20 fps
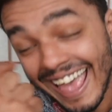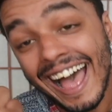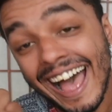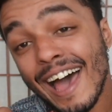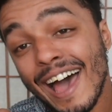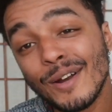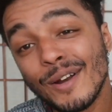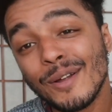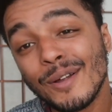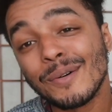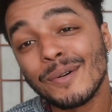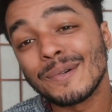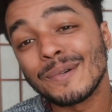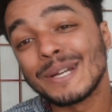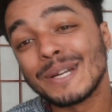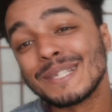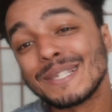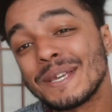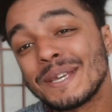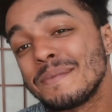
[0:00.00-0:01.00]
I don't know what
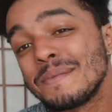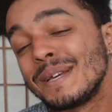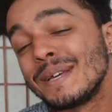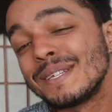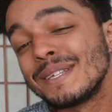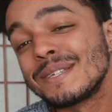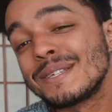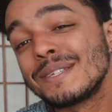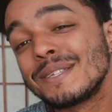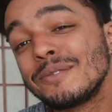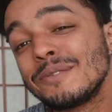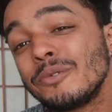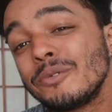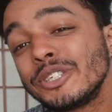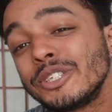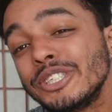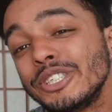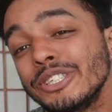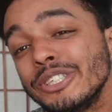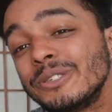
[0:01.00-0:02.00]
to say, man. This is what
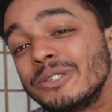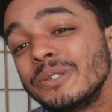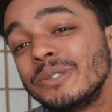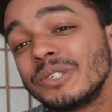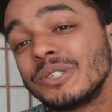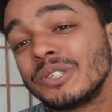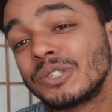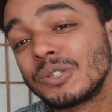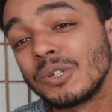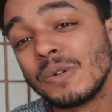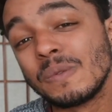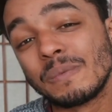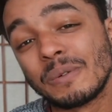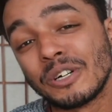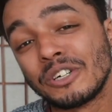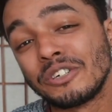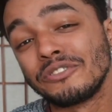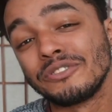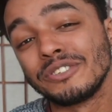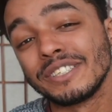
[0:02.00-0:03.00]
she's doing is so
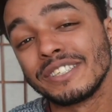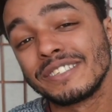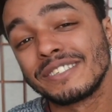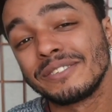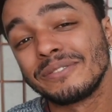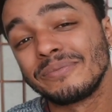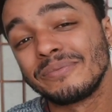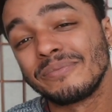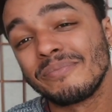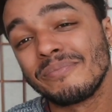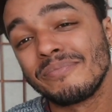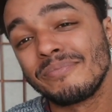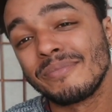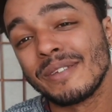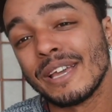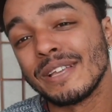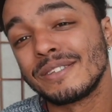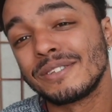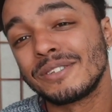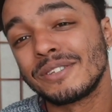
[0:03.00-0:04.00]
perfect.
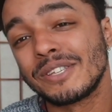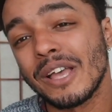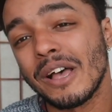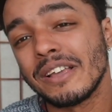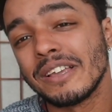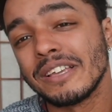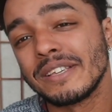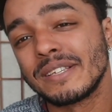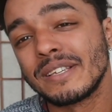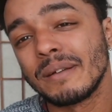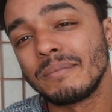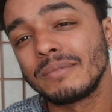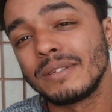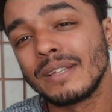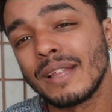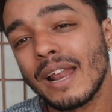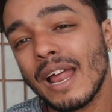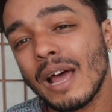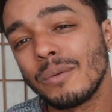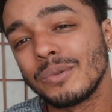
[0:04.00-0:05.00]
It's it's something
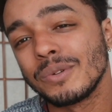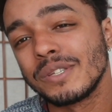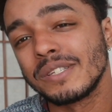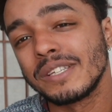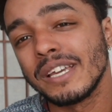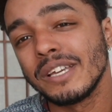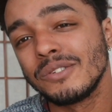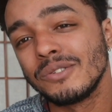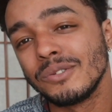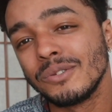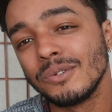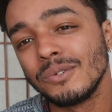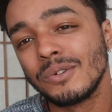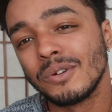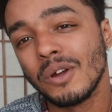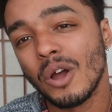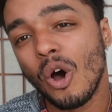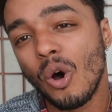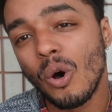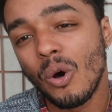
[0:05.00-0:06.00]
that I would say to Duke
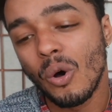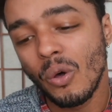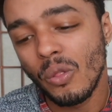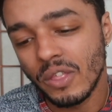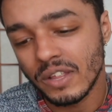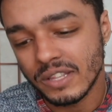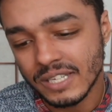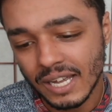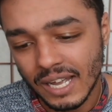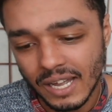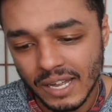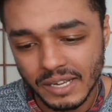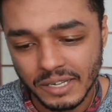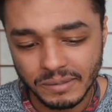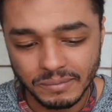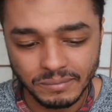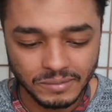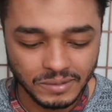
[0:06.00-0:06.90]
all the time.